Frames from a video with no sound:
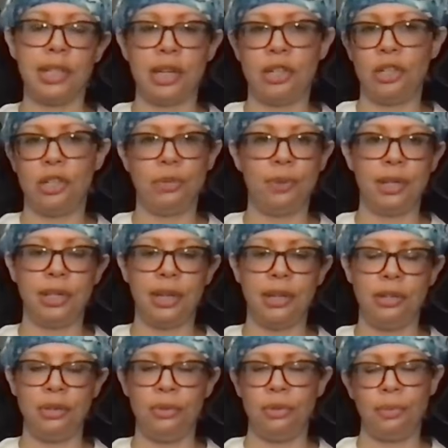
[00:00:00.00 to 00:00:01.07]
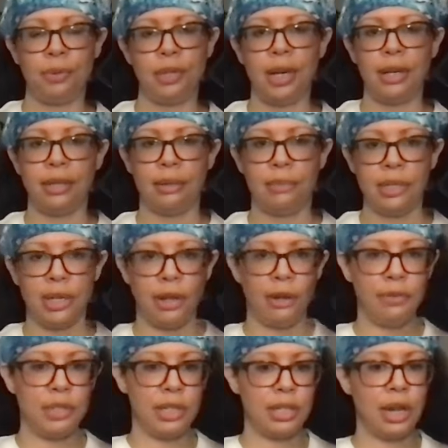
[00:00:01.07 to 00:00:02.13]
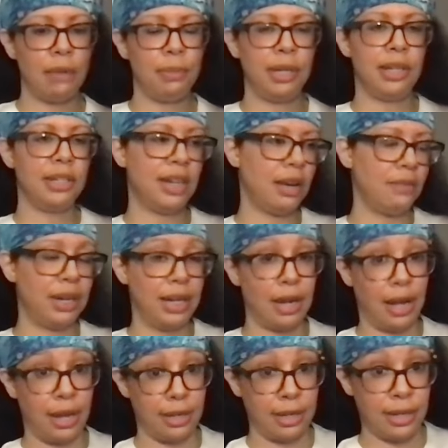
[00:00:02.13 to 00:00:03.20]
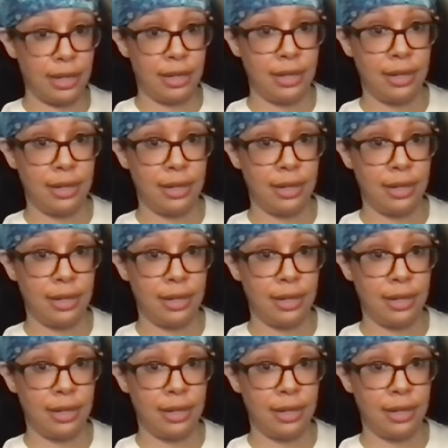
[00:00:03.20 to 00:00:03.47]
That's just what they do to protect themselves. It's not because they have any honor.